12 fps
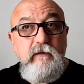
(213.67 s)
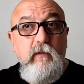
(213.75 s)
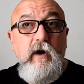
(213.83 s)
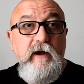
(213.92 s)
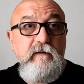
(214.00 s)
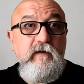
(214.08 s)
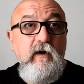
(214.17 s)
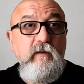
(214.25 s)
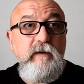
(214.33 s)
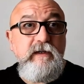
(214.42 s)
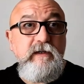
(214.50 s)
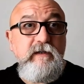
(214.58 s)
what I've
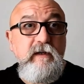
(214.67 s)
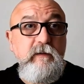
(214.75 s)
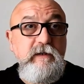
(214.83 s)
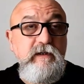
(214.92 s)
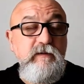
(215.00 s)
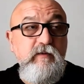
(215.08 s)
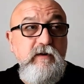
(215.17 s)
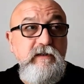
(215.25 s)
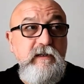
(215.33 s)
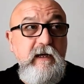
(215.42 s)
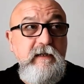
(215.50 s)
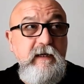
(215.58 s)
got, which is which is a
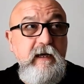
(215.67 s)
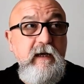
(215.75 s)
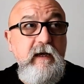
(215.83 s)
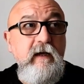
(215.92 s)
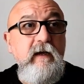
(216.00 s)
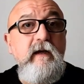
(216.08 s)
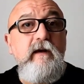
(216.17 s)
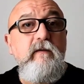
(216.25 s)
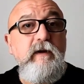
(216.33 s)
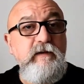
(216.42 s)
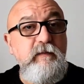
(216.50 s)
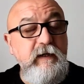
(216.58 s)
prosthetic.
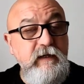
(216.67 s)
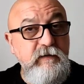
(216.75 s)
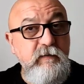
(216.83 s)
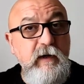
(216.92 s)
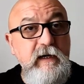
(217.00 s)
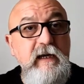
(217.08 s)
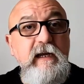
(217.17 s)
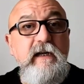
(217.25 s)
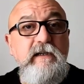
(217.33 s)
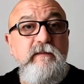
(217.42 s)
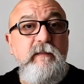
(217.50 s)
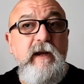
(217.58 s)
Which means my knee
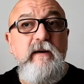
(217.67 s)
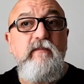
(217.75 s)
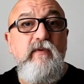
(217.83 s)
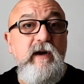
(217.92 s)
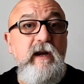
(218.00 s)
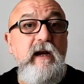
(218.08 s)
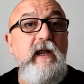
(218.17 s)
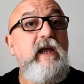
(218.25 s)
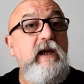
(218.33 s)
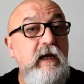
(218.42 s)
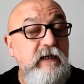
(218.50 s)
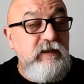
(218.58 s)
doesn't bend
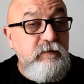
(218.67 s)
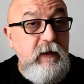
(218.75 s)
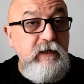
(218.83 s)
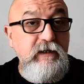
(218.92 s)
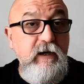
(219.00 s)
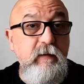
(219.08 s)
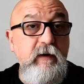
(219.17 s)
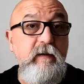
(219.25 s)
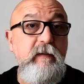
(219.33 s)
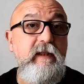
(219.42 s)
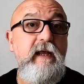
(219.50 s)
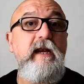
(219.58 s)
brilliantly, especially when
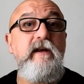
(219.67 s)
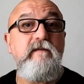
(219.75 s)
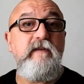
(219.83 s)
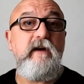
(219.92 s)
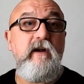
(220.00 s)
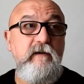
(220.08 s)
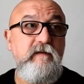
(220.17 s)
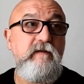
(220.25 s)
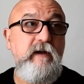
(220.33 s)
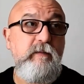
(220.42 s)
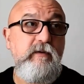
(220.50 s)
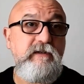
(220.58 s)
I'm at the end of the life of
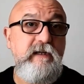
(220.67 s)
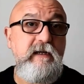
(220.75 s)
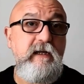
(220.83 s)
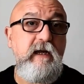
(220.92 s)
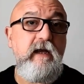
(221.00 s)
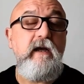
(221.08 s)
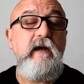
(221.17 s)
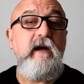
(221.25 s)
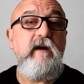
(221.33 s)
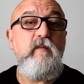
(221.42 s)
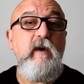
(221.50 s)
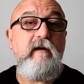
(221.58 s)
that prosthetic
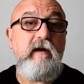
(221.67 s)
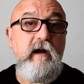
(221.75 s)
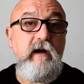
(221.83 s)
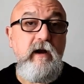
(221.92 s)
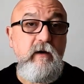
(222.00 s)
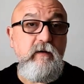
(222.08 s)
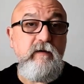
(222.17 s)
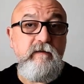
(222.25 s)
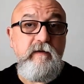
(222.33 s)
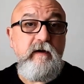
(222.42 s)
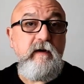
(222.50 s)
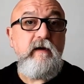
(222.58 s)
and I'm wearing a load
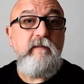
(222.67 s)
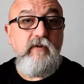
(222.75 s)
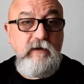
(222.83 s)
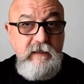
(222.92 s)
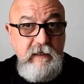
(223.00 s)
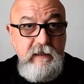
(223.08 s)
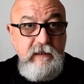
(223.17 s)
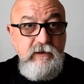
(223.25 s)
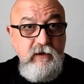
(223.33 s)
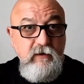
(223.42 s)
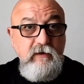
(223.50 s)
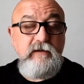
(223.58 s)
of prosthetic
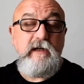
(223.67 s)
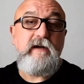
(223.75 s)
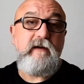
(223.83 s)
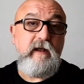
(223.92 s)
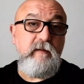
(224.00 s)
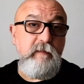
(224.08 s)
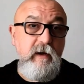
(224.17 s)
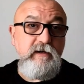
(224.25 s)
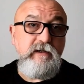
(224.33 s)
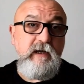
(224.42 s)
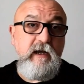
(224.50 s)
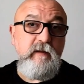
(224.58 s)
socks and I get the
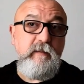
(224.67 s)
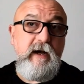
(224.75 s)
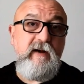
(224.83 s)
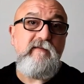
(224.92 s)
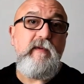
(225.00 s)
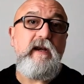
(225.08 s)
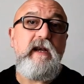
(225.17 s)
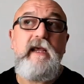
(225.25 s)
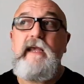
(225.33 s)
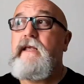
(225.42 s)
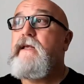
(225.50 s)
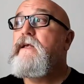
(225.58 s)
bunching at the back of my
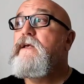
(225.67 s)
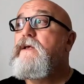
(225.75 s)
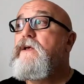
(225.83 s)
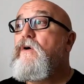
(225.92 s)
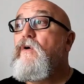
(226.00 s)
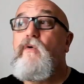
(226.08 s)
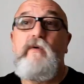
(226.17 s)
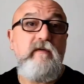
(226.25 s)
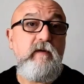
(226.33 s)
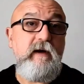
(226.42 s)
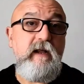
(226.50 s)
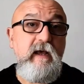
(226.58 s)
knee. Or
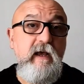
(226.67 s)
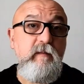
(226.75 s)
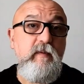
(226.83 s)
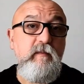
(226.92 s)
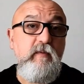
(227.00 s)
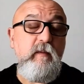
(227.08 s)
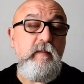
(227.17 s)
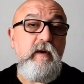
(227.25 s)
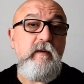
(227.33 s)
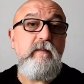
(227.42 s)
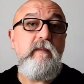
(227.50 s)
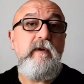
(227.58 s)
if you had a hip
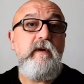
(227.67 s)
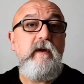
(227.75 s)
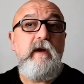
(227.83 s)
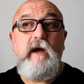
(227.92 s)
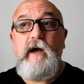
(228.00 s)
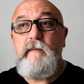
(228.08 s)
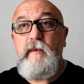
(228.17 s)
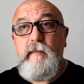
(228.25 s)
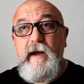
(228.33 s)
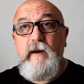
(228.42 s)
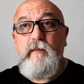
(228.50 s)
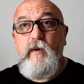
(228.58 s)
problem, um, a
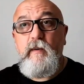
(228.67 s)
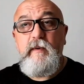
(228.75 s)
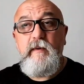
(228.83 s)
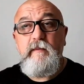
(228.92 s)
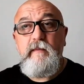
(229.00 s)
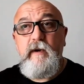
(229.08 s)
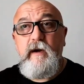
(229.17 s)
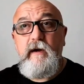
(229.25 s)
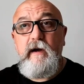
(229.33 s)
back problem,